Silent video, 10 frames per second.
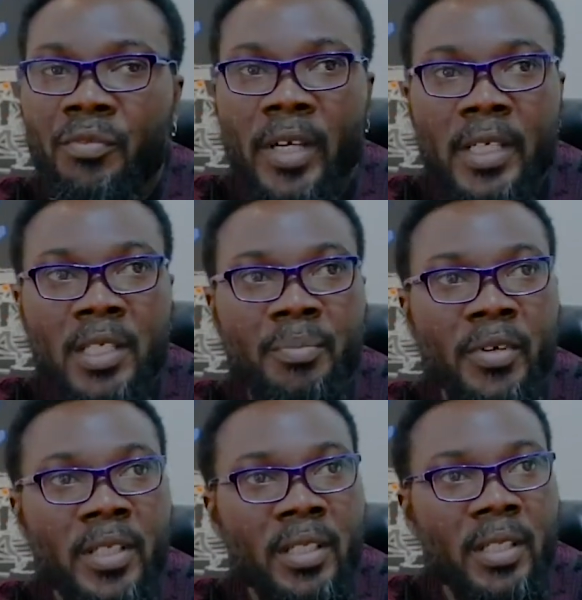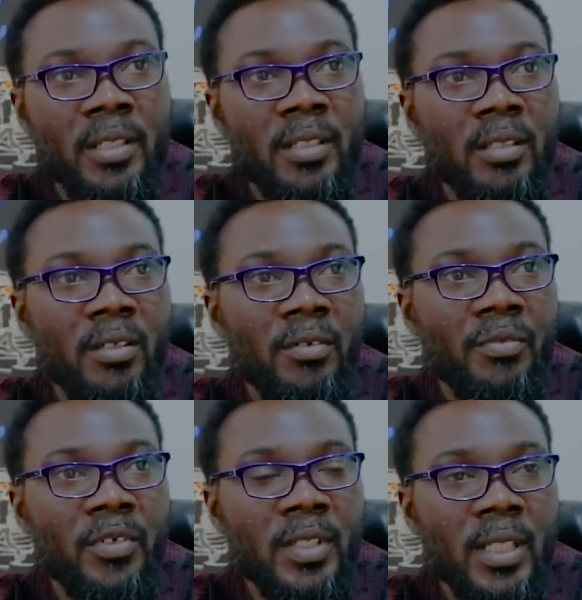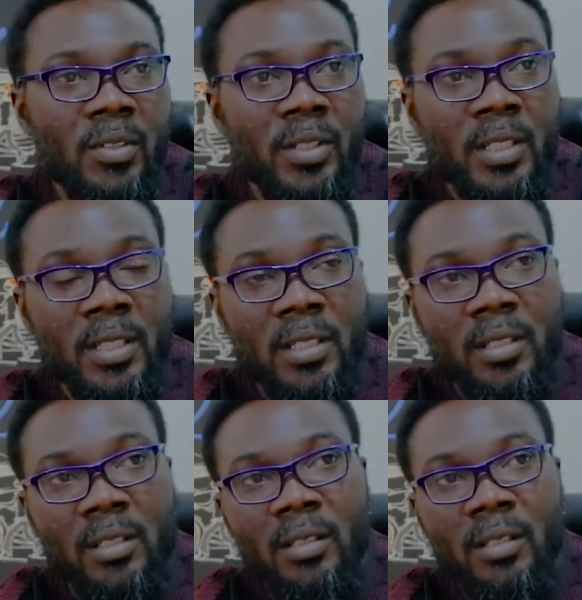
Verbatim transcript: vice president for Southeast,